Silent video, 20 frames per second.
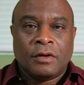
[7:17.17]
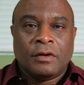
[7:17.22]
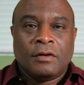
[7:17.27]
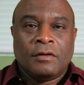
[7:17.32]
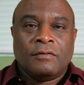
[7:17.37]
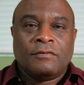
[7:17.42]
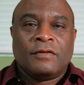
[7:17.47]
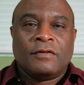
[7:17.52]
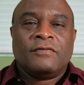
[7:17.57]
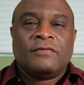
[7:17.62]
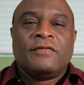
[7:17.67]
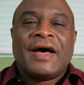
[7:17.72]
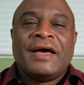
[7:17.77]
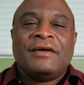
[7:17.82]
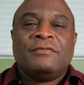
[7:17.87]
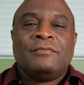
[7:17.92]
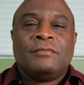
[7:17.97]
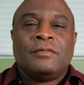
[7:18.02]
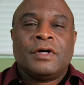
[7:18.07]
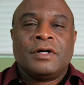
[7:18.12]
For five
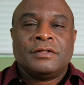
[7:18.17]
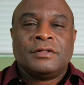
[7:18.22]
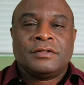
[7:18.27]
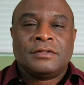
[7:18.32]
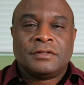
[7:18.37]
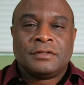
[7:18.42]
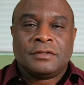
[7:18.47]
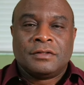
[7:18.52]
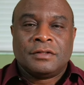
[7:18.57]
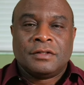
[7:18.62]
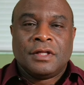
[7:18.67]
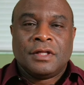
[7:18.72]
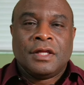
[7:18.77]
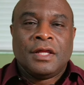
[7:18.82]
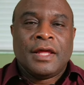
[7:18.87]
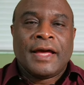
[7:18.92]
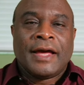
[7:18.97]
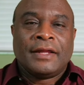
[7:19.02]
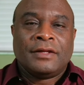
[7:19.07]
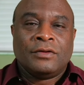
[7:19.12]
months, he
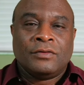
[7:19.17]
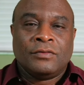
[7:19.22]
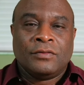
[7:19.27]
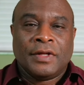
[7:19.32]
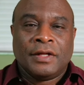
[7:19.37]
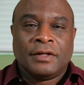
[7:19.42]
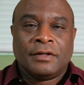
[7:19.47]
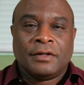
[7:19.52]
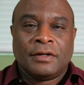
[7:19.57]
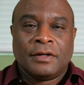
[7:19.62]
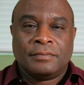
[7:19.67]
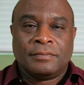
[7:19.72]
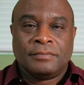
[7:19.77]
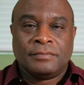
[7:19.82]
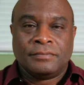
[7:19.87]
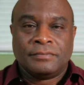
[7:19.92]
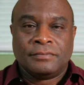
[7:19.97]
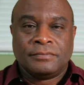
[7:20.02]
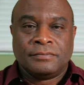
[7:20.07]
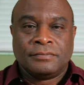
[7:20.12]
had no income.
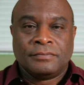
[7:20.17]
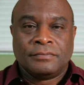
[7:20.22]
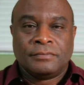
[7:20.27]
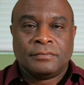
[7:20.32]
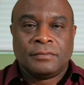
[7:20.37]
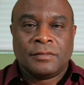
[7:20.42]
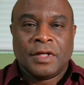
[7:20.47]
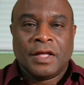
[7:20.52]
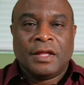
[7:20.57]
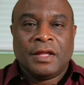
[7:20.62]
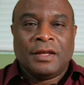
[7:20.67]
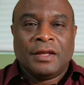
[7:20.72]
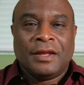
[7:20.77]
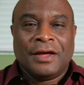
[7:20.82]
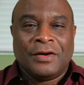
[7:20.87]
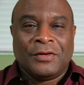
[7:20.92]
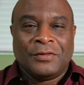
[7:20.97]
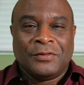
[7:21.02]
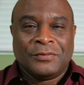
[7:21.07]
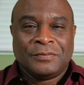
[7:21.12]

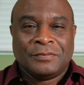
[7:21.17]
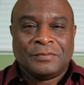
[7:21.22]
Now,